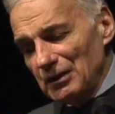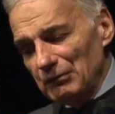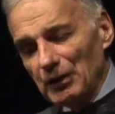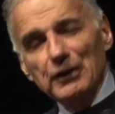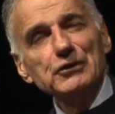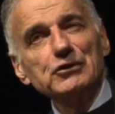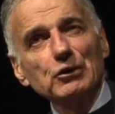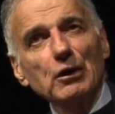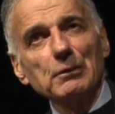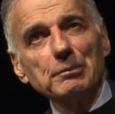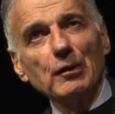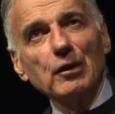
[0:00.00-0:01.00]
Very
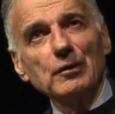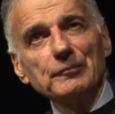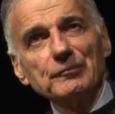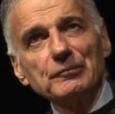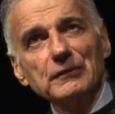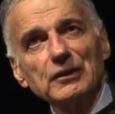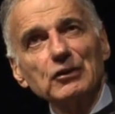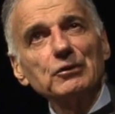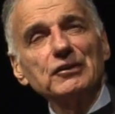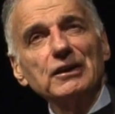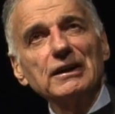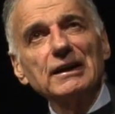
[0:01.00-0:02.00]
short poem. This
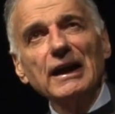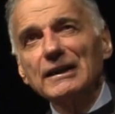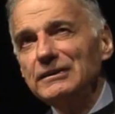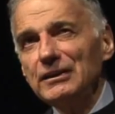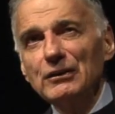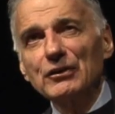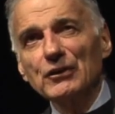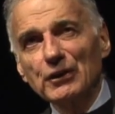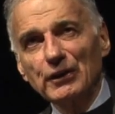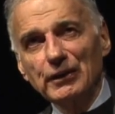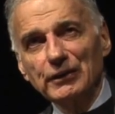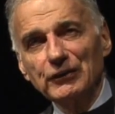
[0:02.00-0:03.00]
was in the
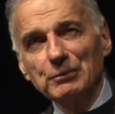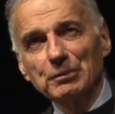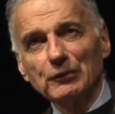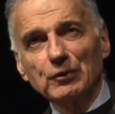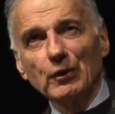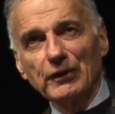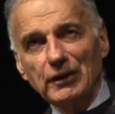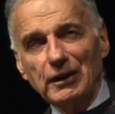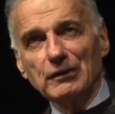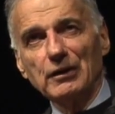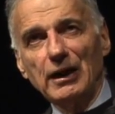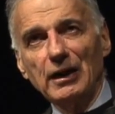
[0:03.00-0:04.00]
1930s, before the
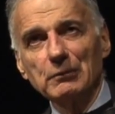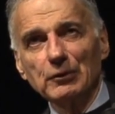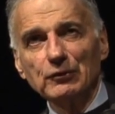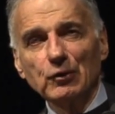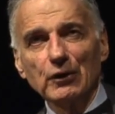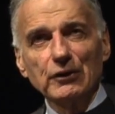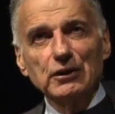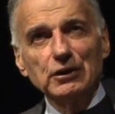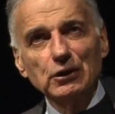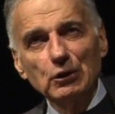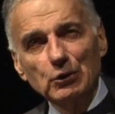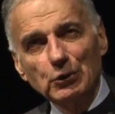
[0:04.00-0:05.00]
internet, before the
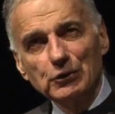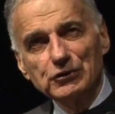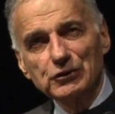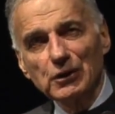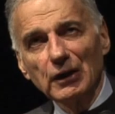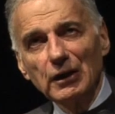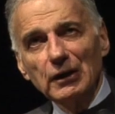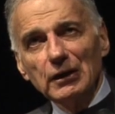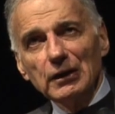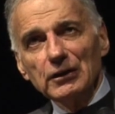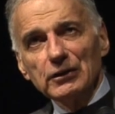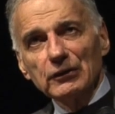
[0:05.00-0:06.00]
huge
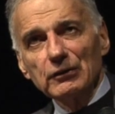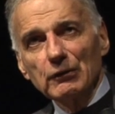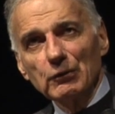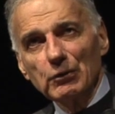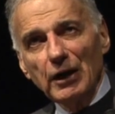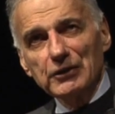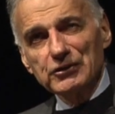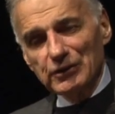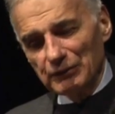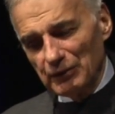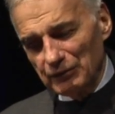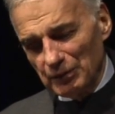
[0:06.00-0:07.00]

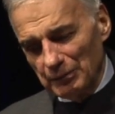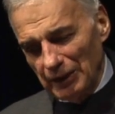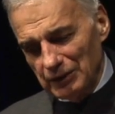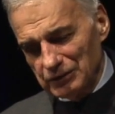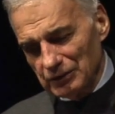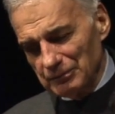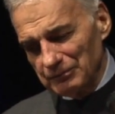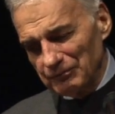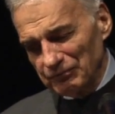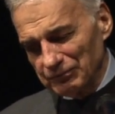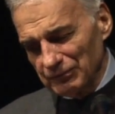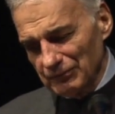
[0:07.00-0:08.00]
rush of information.
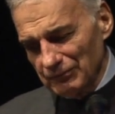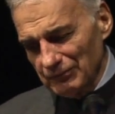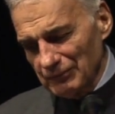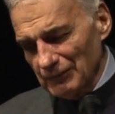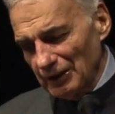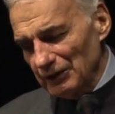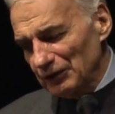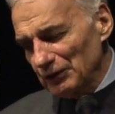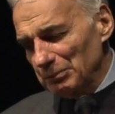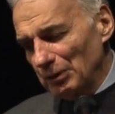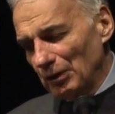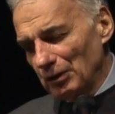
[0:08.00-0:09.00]
Here's
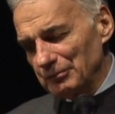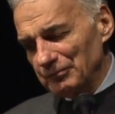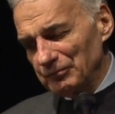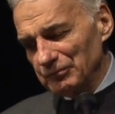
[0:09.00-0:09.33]
the poem.